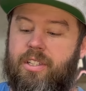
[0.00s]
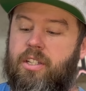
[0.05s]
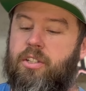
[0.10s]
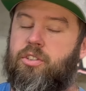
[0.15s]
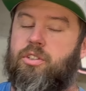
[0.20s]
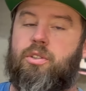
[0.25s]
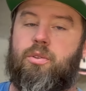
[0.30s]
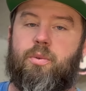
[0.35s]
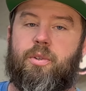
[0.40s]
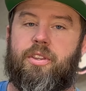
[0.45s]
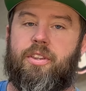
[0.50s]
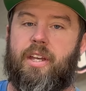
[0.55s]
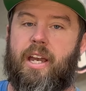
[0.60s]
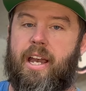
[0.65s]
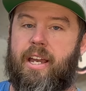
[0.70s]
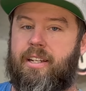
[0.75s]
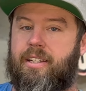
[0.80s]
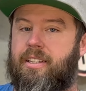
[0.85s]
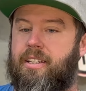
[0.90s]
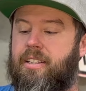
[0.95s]
issue with
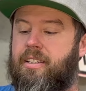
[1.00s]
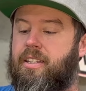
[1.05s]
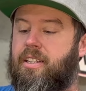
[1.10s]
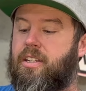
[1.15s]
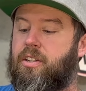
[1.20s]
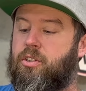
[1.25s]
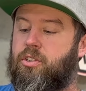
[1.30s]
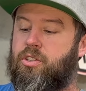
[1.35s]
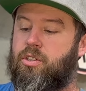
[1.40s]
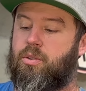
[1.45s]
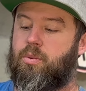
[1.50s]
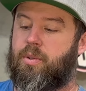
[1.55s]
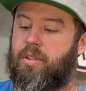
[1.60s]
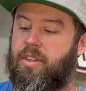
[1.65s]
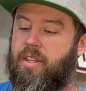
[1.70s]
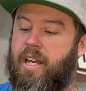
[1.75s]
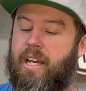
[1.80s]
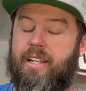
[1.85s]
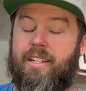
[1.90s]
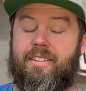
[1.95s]
that. The issue with
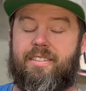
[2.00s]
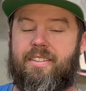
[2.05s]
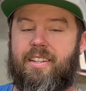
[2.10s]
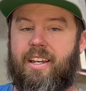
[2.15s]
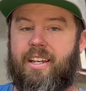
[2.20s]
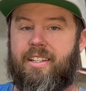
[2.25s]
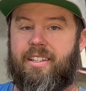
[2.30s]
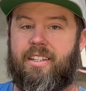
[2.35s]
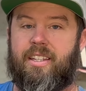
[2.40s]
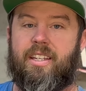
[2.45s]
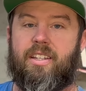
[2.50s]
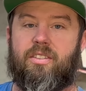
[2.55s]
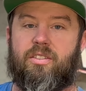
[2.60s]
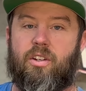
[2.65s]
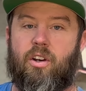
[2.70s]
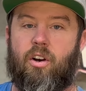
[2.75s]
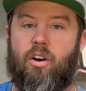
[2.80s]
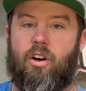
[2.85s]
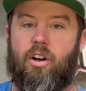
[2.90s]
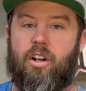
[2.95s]
that is that these
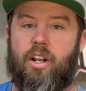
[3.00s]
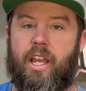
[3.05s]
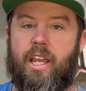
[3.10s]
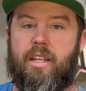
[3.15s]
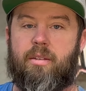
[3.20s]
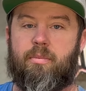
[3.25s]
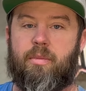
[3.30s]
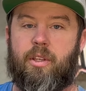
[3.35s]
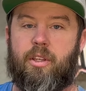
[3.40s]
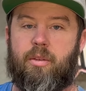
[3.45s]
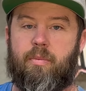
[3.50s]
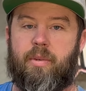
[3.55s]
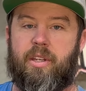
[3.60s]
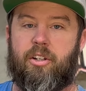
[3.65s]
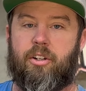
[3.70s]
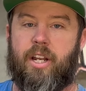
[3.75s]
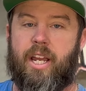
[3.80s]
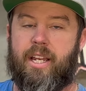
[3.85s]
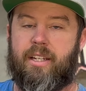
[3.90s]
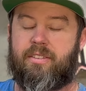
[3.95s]
are
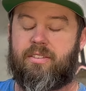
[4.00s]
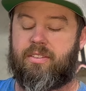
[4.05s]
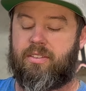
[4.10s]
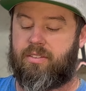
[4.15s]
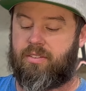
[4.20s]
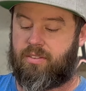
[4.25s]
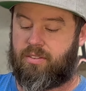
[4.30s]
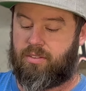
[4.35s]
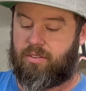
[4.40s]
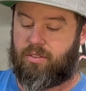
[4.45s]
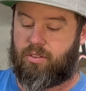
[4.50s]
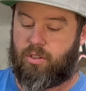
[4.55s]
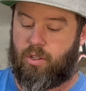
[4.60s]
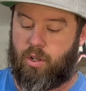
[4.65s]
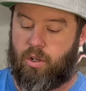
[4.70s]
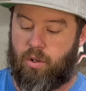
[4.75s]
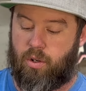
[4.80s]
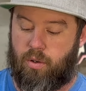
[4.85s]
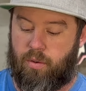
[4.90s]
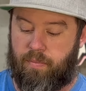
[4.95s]
8mm hexes.
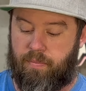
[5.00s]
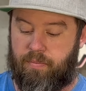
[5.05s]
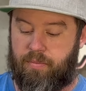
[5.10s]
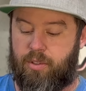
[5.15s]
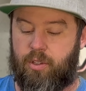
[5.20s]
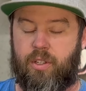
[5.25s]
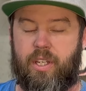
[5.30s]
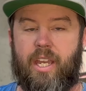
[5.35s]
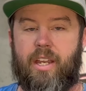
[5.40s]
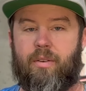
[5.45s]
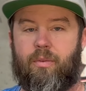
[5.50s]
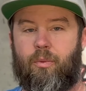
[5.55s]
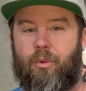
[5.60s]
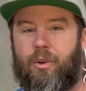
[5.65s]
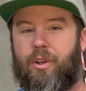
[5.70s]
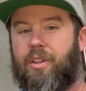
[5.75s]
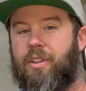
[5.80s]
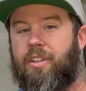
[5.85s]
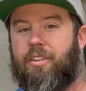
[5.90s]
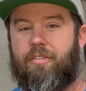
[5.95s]
So you can't
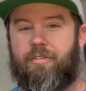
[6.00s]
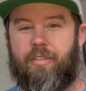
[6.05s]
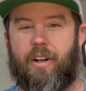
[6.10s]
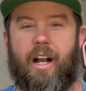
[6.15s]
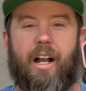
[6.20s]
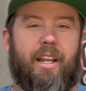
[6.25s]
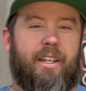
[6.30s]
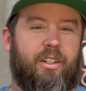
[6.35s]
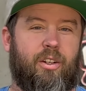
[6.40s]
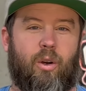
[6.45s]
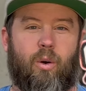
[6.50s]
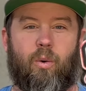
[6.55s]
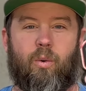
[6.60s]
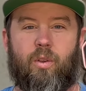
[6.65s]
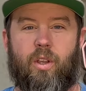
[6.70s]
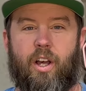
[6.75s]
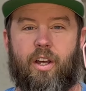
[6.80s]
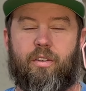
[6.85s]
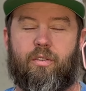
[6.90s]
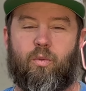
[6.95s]
really find a whole
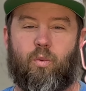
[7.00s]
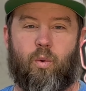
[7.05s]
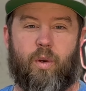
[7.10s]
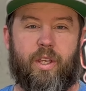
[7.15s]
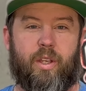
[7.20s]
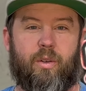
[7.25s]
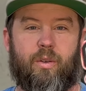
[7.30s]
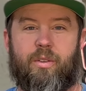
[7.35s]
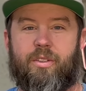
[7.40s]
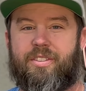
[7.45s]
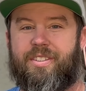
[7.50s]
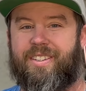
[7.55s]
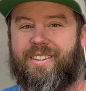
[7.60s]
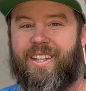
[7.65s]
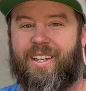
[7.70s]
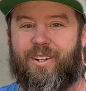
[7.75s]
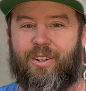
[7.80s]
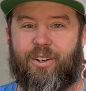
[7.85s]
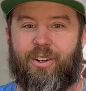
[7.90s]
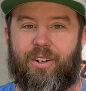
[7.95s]
lot of wheels
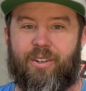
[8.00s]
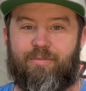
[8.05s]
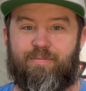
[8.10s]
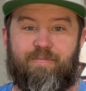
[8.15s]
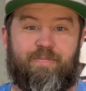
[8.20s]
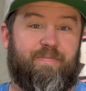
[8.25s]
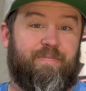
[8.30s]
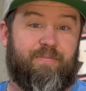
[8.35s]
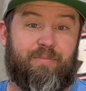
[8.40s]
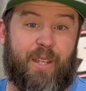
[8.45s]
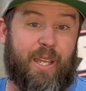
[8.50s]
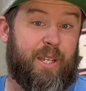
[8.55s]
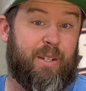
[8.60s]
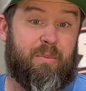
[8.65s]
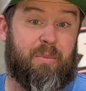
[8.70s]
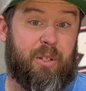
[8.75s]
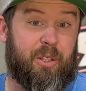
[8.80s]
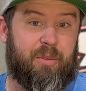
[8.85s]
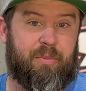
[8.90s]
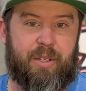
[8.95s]
that are
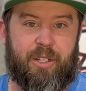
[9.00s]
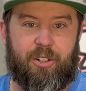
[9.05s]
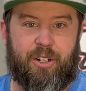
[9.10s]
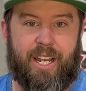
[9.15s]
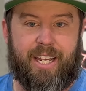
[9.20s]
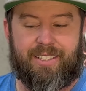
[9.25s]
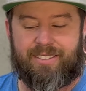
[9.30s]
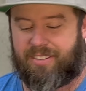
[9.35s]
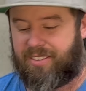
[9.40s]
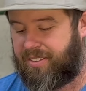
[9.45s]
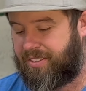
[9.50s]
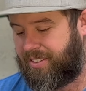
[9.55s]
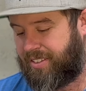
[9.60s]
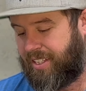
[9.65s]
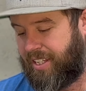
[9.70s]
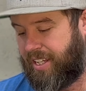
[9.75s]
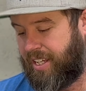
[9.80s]
8mm hexes.